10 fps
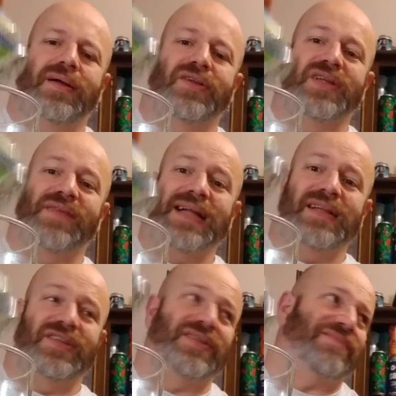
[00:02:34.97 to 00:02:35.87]
Because I've had
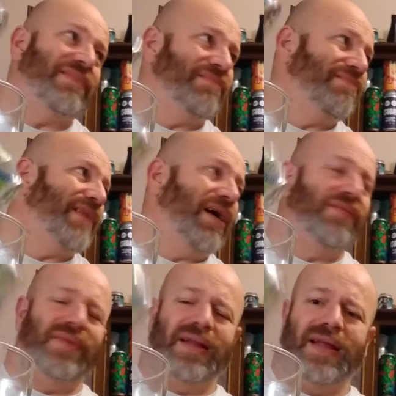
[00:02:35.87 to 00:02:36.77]
this
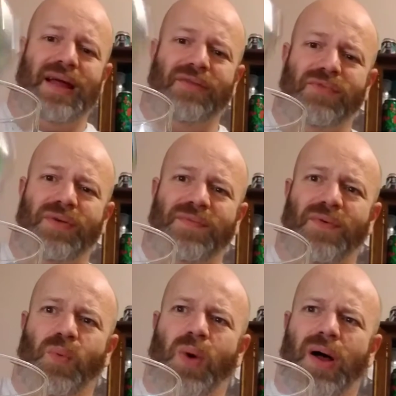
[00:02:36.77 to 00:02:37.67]
in the other room
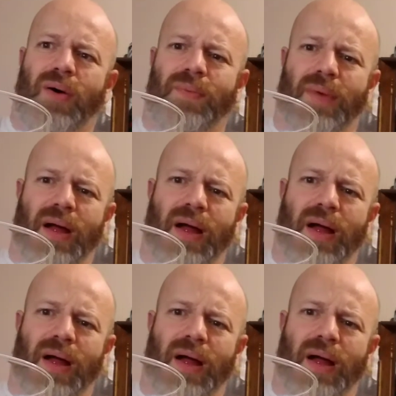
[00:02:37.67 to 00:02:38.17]
for a while.